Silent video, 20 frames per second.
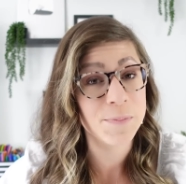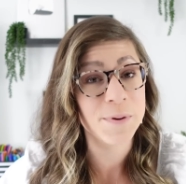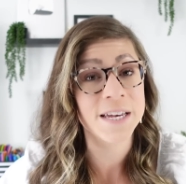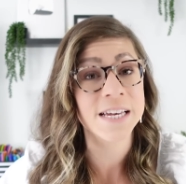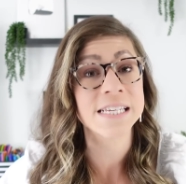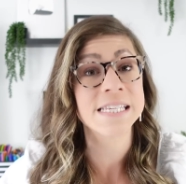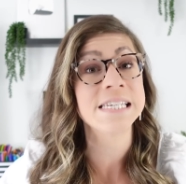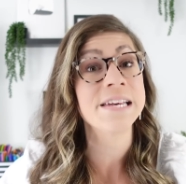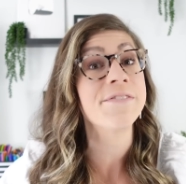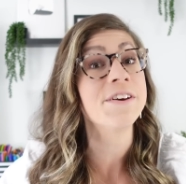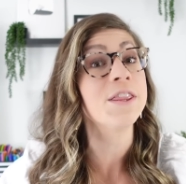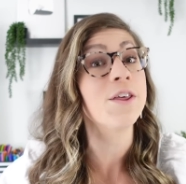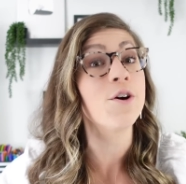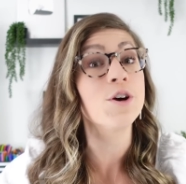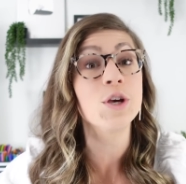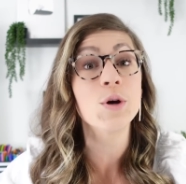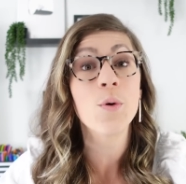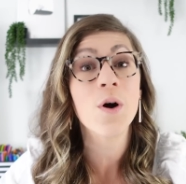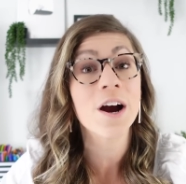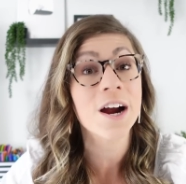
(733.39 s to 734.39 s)
because even though
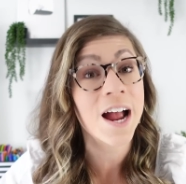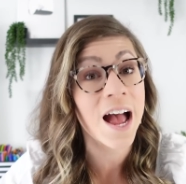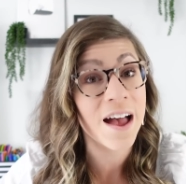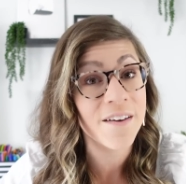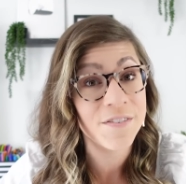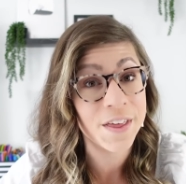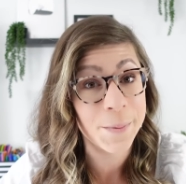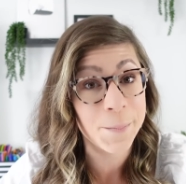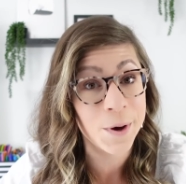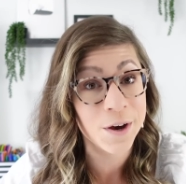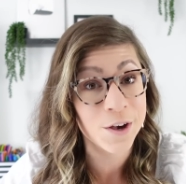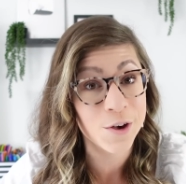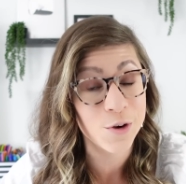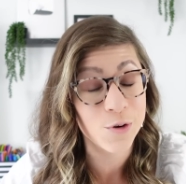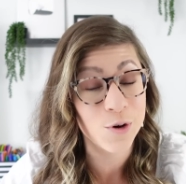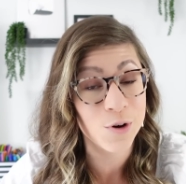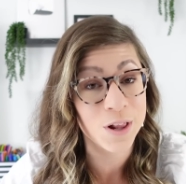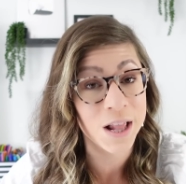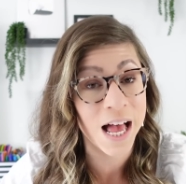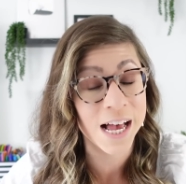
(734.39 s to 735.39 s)
you archive them on
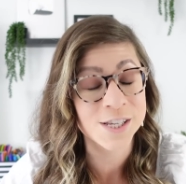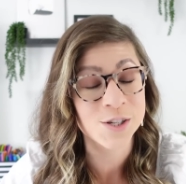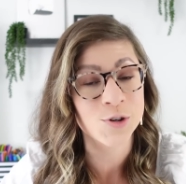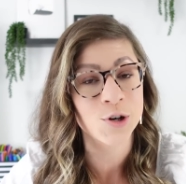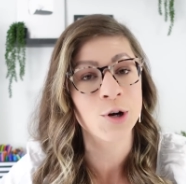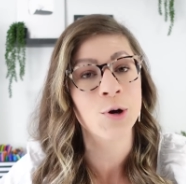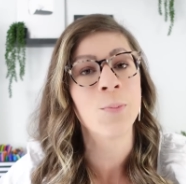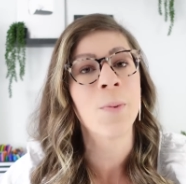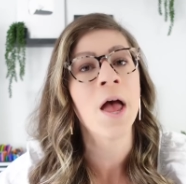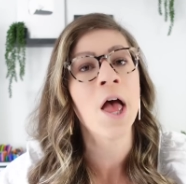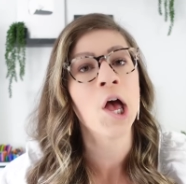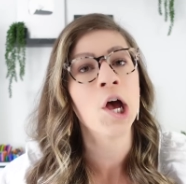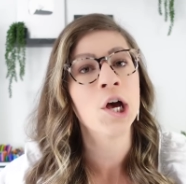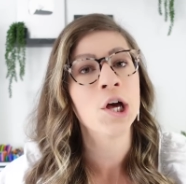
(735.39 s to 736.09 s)
Google Classroom,